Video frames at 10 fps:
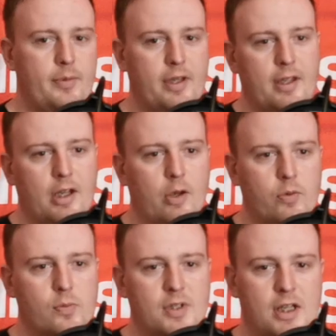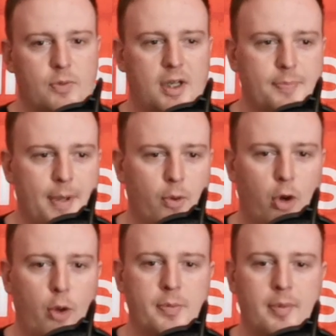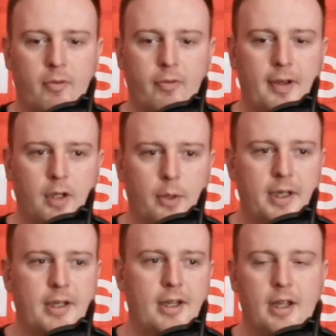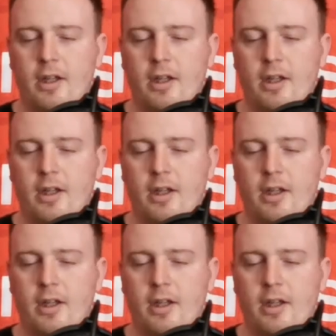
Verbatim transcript: And you think you know sometimes when it's a bit more open, a bit more free flowing,